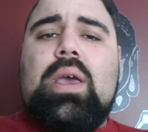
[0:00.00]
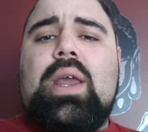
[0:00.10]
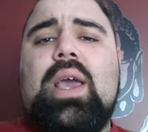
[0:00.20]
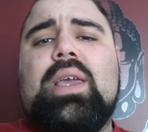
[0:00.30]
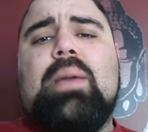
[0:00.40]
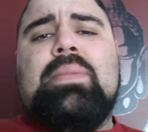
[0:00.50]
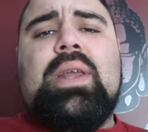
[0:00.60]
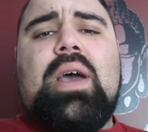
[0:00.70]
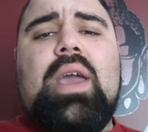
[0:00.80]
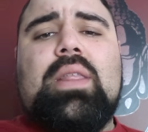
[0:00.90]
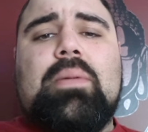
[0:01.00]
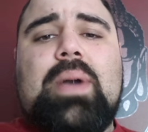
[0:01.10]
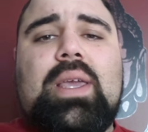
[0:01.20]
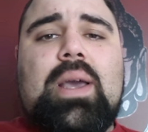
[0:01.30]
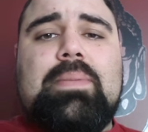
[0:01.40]
And I kept denying them.
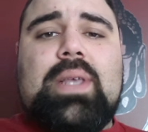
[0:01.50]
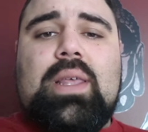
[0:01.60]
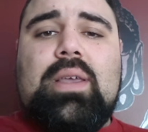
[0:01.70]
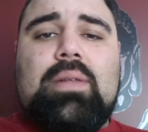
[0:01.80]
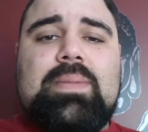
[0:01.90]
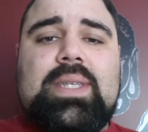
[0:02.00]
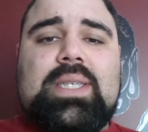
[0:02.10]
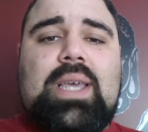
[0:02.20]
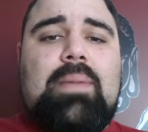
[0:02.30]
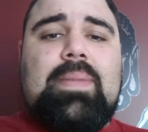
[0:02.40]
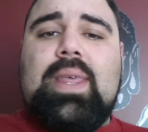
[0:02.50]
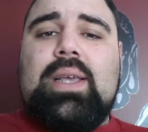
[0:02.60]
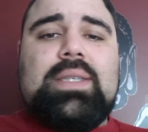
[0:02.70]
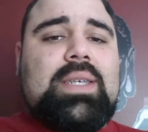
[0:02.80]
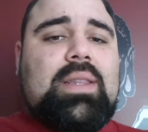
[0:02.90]
I kept telling them the same
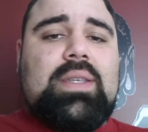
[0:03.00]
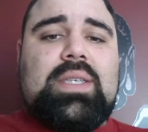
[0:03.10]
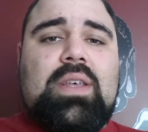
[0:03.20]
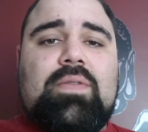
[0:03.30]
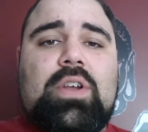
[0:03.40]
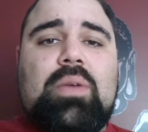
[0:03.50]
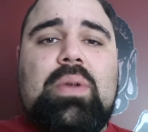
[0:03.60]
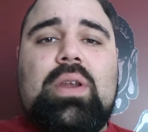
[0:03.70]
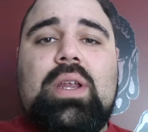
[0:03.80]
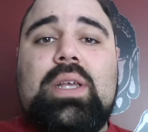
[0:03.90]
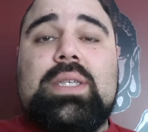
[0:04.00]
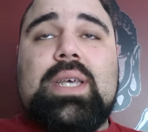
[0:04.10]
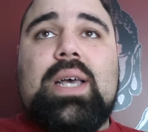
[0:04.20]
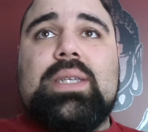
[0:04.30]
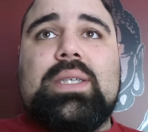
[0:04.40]
things that the silver community
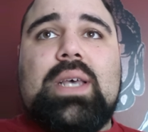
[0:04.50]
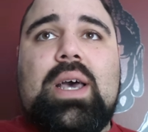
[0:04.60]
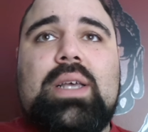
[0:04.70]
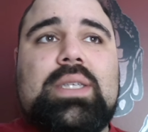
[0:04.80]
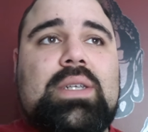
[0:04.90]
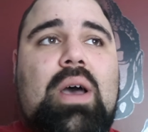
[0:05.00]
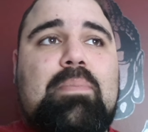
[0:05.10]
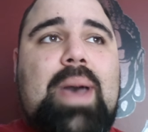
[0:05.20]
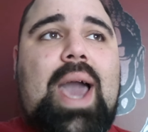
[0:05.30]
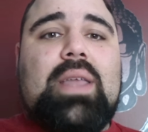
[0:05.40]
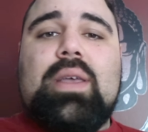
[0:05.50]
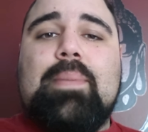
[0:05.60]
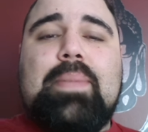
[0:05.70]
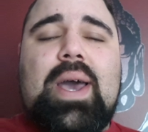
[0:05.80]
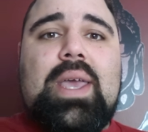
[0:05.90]
says. Uh, it's not backed
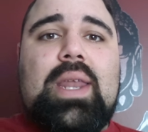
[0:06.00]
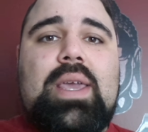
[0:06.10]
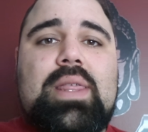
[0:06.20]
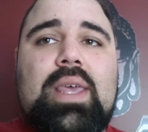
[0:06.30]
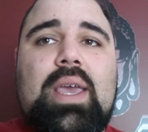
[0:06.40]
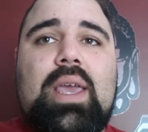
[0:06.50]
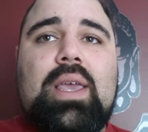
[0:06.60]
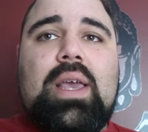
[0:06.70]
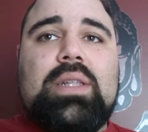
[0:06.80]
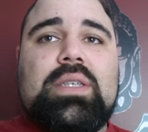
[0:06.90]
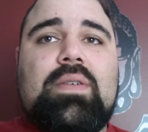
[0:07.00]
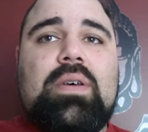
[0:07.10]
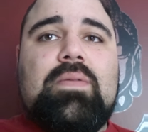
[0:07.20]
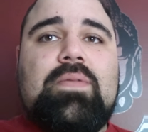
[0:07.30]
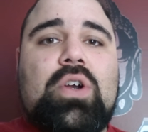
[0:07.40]
up by anything. It's
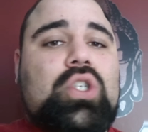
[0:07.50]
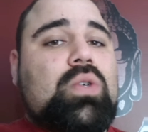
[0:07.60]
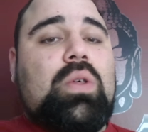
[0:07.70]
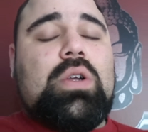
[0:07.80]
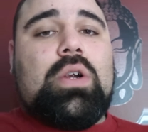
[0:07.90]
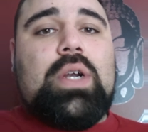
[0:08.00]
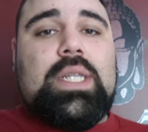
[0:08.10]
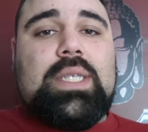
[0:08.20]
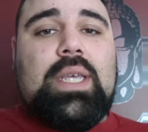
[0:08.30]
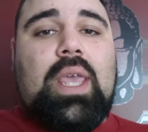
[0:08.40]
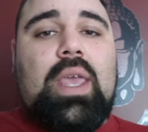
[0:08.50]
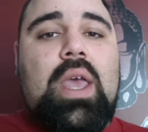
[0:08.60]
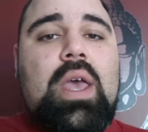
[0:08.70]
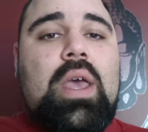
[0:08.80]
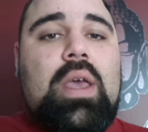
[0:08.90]
a virtual currency.
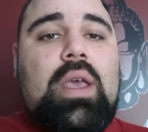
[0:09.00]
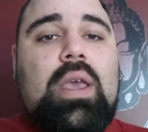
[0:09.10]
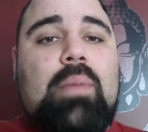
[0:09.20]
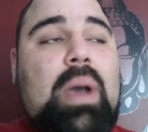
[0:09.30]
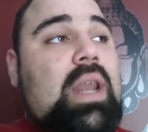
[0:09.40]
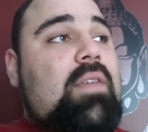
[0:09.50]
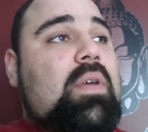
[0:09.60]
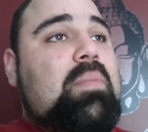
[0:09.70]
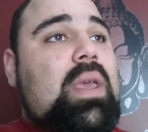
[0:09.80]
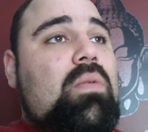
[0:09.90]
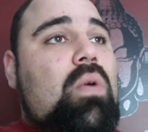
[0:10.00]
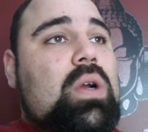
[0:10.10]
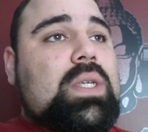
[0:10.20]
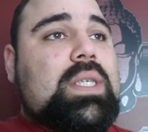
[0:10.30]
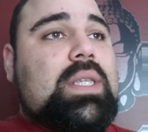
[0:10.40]
It might even be
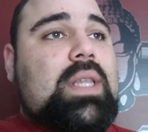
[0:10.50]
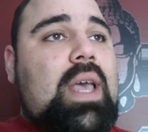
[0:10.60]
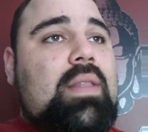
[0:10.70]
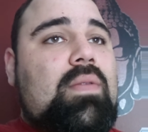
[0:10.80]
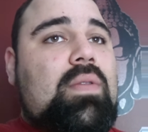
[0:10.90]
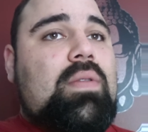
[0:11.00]
worse than